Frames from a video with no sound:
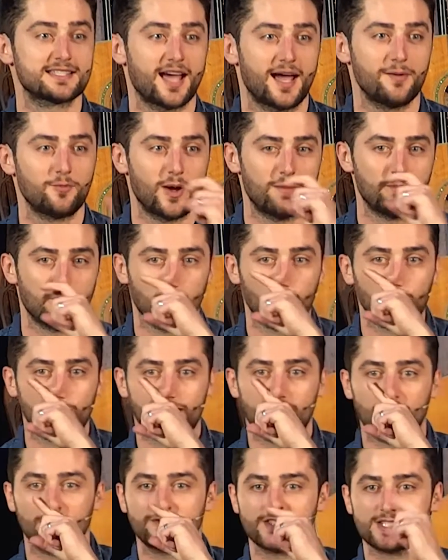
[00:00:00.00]
the time when a
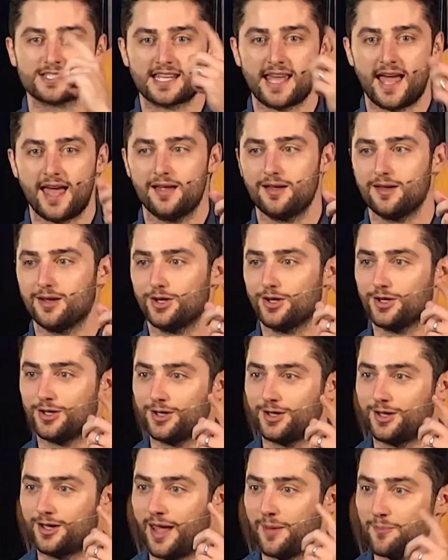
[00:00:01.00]
lot of us
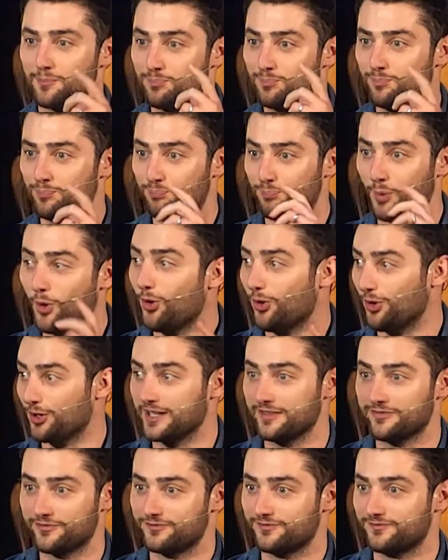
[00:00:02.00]
get
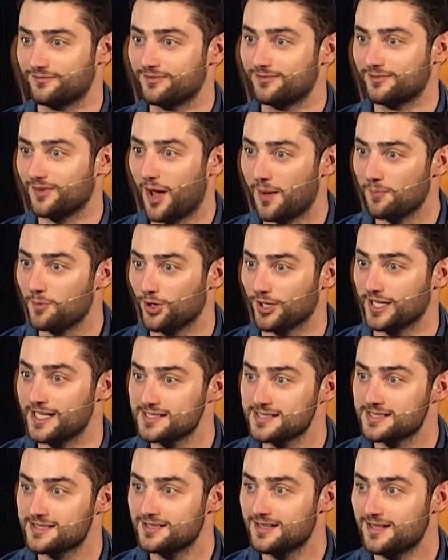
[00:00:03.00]
bored, if I'm
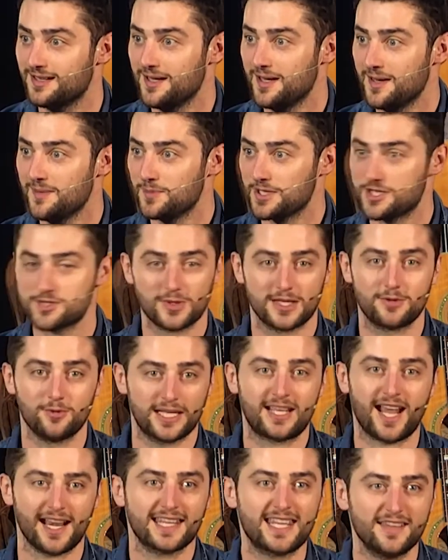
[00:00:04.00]
honest, because
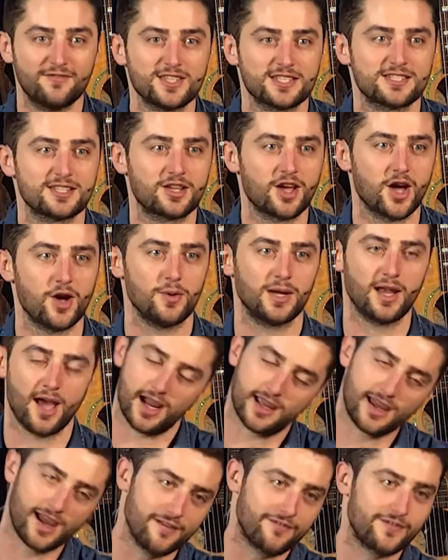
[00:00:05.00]
we kind of give this a go. We're
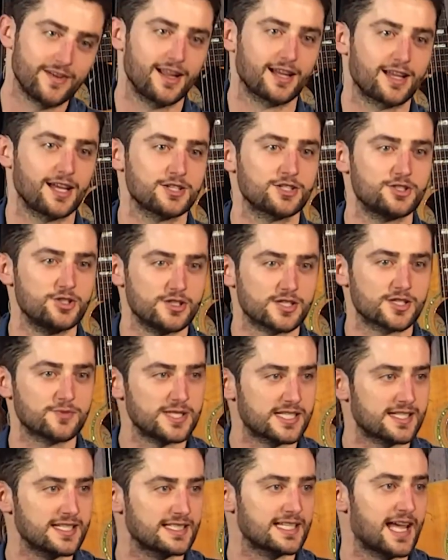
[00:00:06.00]
like, okay, I feel like I should do this. So
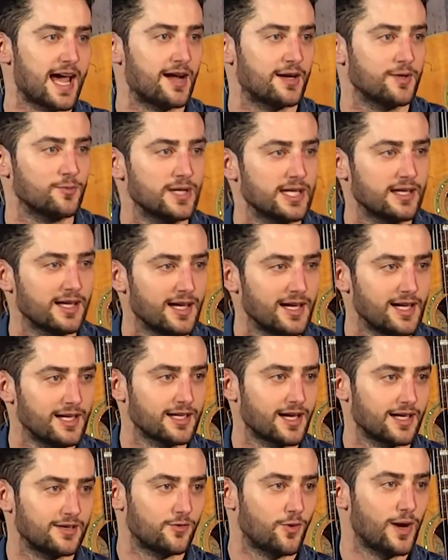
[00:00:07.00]
we sit down and we
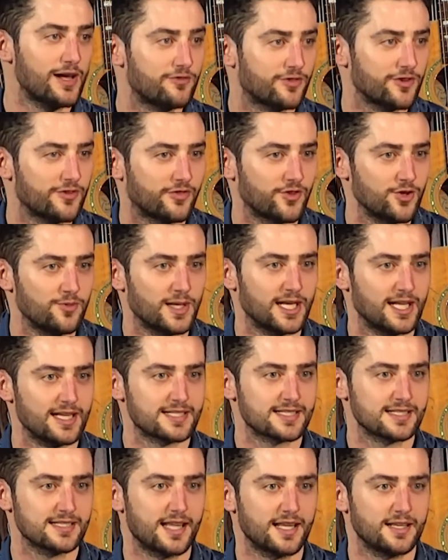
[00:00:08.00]
kind of wait for a few
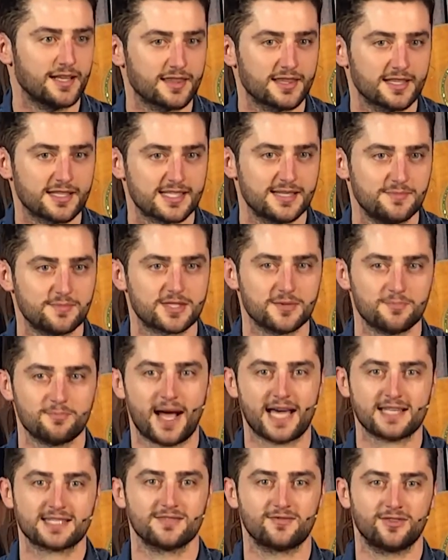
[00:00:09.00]
minutes, and then nothing seems to
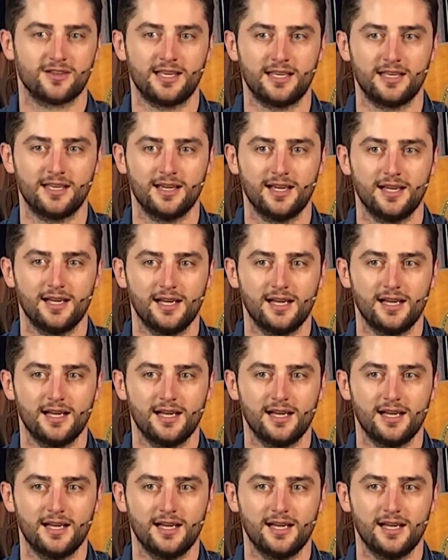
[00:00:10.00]
massively